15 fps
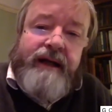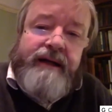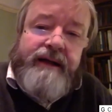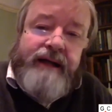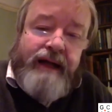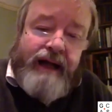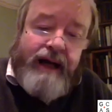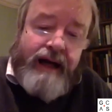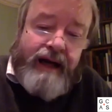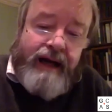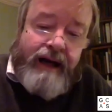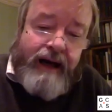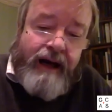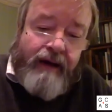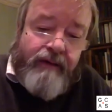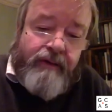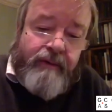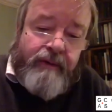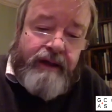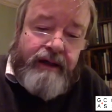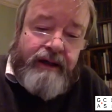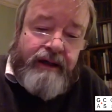And how do
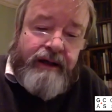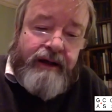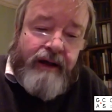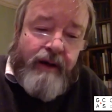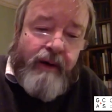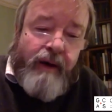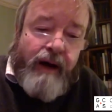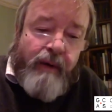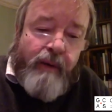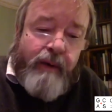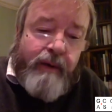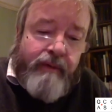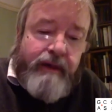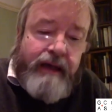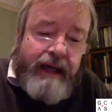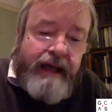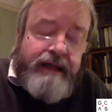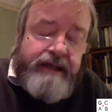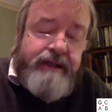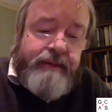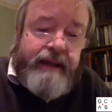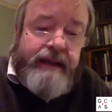we know how we
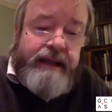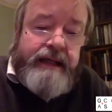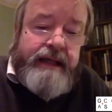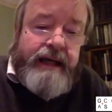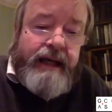relate to it?